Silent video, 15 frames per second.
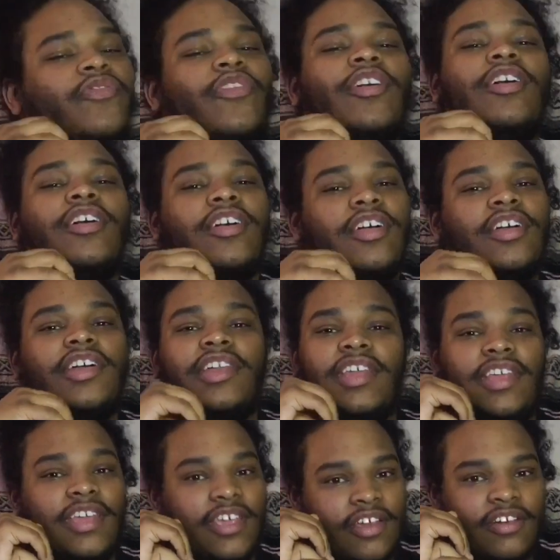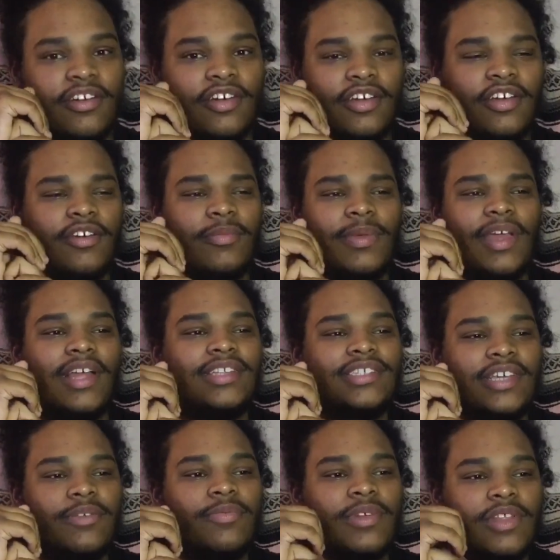for a good year. You know,
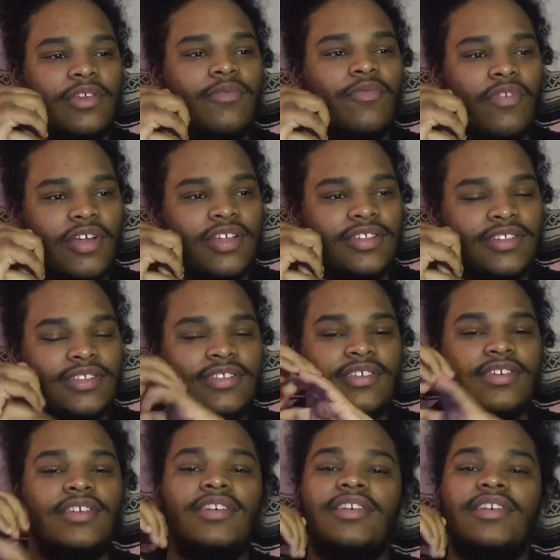Beyonce really runs